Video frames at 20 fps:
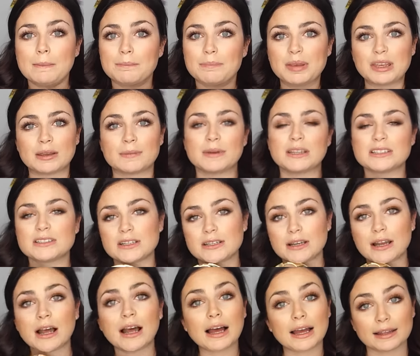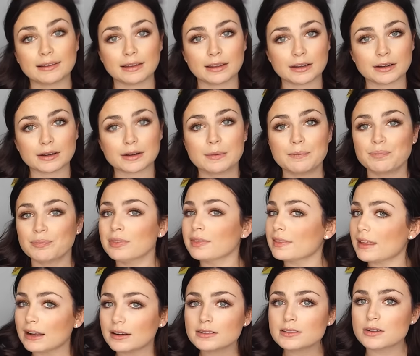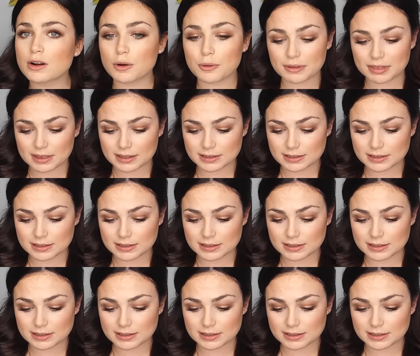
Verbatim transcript: pigmented highlighter. That is not what